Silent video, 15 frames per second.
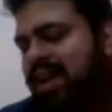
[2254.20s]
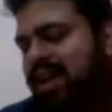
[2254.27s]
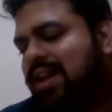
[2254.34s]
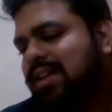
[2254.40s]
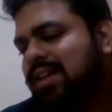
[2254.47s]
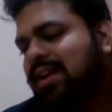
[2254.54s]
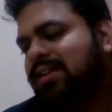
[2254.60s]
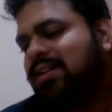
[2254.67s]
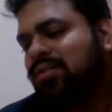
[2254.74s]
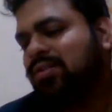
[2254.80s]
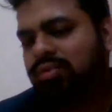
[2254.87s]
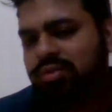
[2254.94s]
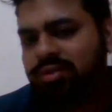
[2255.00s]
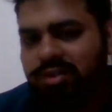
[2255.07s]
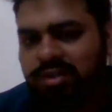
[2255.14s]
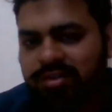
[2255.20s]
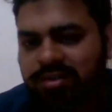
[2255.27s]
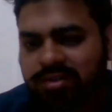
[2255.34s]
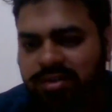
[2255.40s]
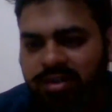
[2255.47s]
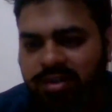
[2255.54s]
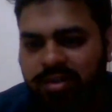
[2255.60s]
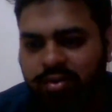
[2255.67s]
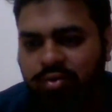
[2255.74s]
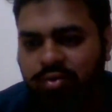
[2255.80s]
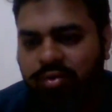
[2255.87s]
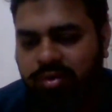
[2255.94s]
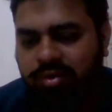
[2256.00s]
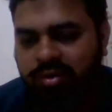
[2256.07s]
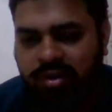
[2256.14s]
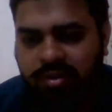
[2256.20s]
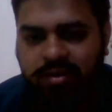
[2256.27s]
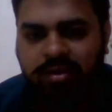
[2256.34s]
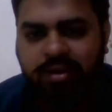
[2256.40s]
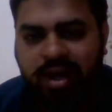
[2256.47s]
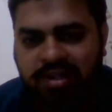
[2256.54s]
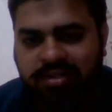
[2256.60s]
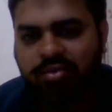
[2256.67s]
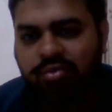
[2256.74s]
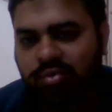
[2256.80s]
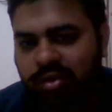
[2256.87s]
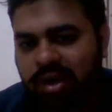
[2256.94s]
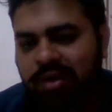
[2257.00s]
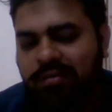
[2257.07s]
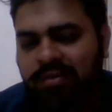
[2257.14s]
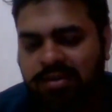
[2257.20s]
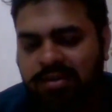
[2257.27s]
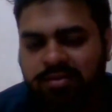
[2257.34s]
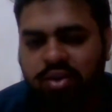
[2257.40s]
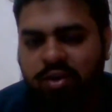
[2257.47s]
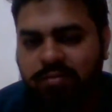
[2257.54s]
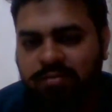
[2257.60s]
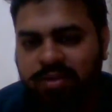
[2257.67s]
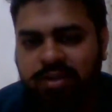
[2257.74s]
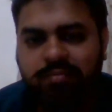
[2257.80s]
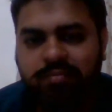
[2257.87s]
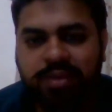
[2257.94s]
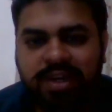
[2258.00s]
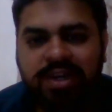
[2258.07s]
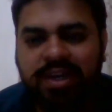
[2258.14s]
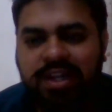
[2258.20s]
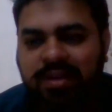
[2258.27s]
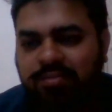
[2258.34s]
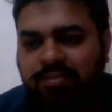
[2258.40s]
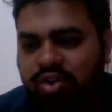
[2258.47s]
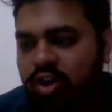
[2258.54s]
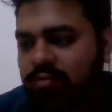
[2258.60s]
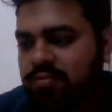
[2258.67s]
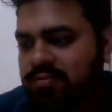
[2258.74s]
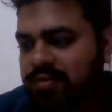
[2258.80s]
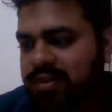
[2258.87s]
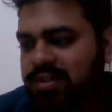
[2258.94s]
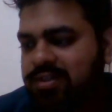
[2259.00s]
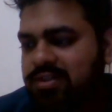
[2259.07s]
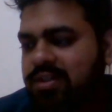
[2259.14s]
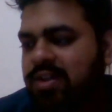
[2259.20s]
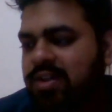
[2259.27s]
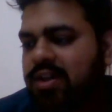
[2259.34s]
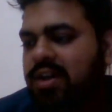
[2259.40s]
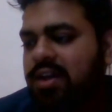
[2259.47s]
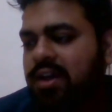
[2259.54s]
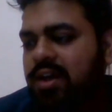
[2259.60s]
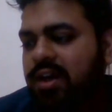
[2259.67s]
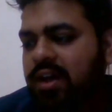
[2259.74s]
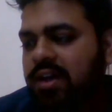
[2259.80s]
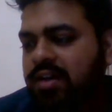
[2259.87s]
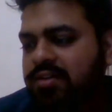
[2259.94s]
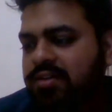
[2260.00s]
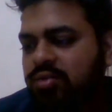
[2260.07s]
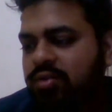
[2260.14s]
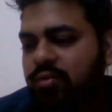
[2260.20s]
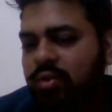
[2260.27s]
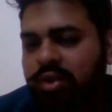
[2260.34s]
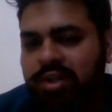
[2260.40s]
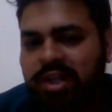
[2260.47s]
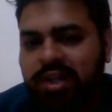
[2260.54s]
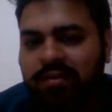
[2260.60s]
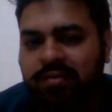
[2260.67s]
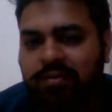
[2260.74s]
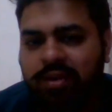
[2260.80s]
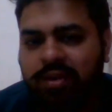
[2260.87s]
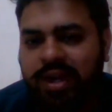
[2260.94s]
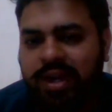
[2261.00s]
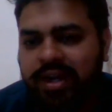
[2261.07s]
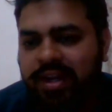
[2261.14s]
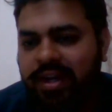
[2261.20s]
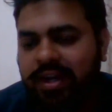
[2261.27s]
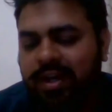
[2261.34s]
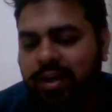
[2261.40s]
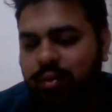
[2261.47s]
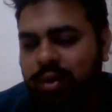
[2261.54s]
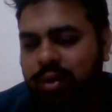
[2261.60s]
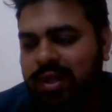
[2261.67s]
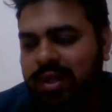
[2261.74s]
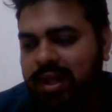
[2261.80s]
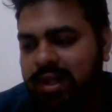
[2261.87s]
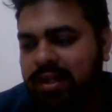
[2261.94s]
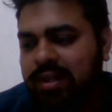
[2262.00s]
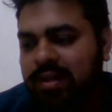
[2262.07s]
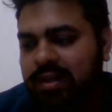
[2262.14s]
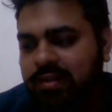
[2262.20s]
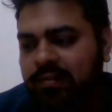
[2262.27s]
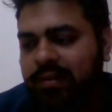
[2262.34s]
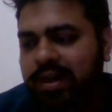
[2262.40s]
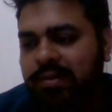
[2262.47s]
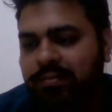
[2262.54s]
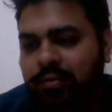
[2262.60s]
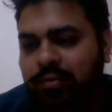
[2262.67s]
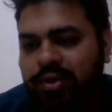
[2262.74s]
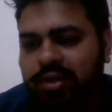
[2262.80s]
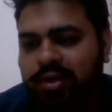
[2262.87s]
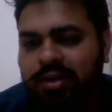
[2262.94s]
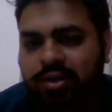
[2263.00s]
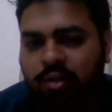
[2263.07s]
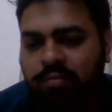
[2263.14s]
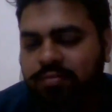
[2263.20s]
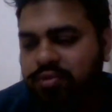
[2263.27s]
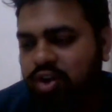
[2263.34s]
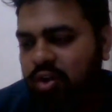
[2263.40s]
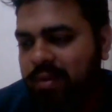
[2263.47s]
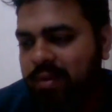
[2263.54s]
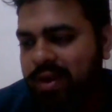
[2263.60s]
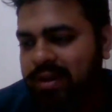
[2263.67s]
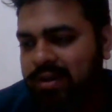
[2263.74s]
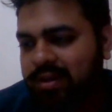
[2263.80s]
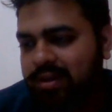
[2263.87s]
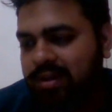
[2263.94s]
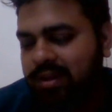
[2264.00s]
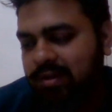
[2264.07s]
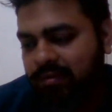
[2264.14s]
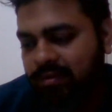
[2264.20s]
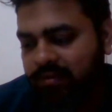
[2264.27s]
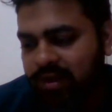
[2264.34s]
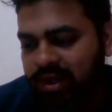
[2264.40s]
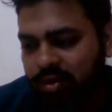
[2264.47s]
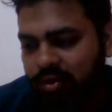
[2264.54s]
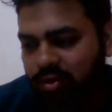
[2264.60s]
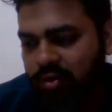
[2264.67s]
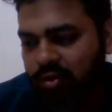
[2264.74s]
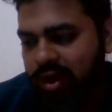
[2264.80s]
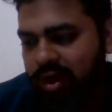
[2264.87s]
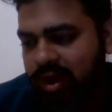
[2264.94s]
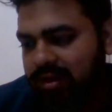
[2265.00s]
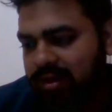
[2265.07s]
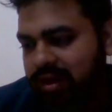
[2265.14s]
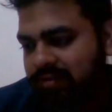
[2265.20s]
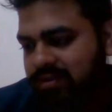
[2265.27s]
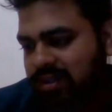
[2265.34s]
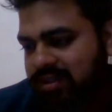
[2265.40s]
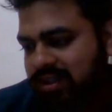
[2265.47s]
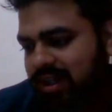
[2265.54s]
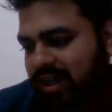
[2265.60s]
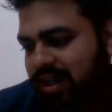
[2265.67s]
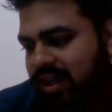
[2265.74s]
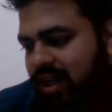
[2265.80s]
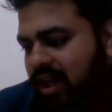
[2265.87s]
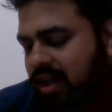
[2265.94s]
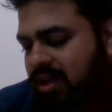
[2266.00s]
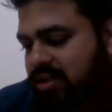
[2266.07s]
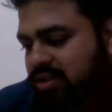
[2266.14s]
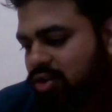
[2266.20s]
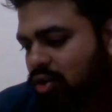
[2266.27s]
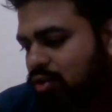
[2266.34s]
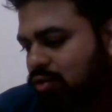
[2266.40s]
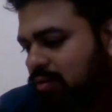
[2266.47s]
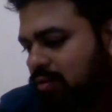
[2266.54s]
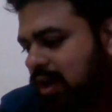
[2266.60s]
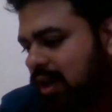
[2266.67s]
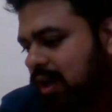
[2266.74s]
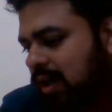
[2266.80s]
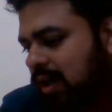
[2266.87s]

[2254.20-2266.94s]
Zidane, the other coaches took the grassroots level job, the B team jobs first, understood what they were getting into, and then went for the top job. And we know they've succeeded. So